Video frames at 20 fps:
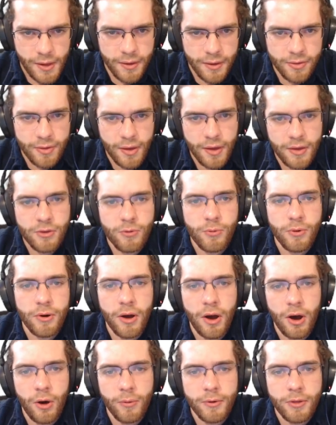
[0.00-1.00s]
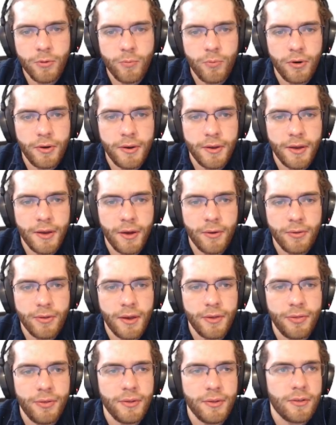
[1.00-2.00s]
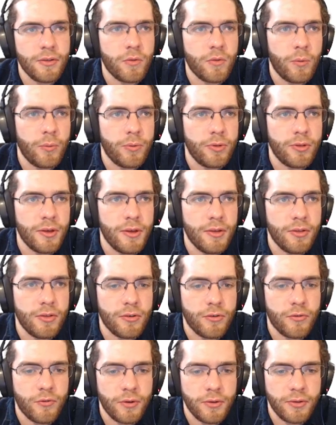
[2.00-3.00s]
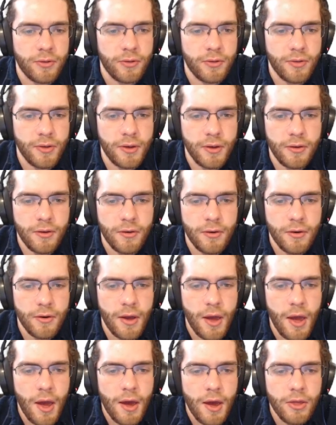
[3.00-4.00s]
is that you are always printing out. I think this one was the easiest for us to see here.